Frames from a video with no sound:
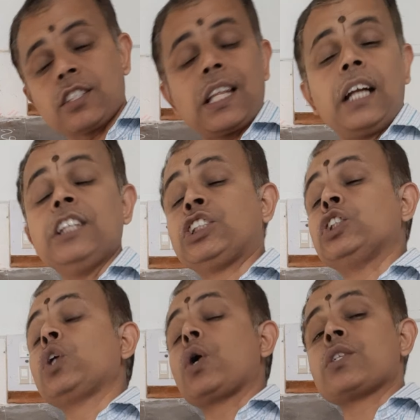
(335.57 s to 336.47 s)
That it
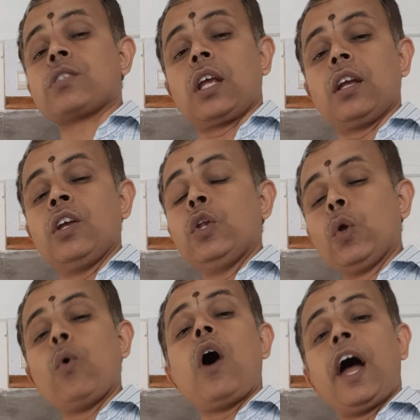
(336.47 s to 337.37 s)
should not say,
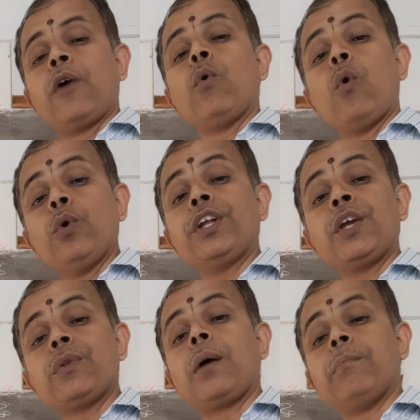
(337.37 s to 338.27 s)
no, I won't
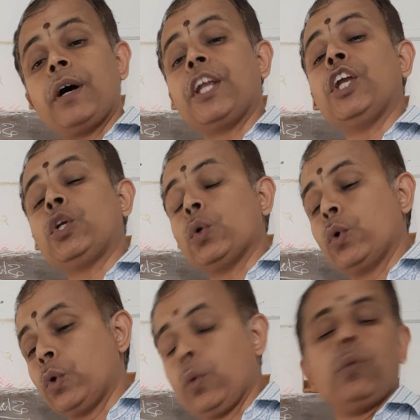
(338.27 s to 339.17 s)
give the money to
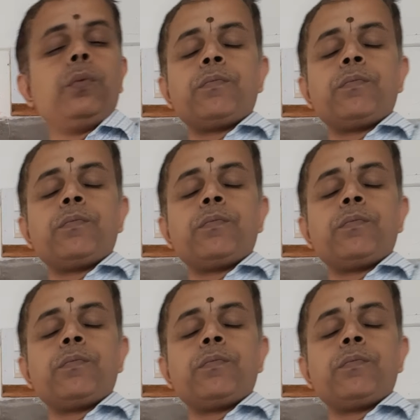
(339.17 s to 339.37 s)
you.